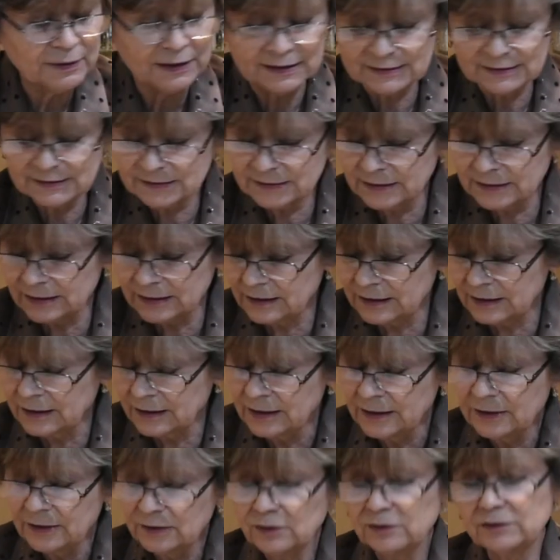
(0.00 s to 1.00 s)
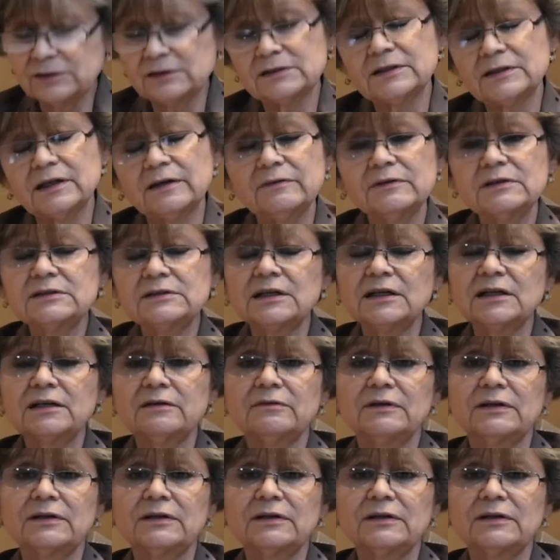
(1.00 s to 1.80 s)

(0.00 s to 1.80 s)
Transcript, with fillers: So David arose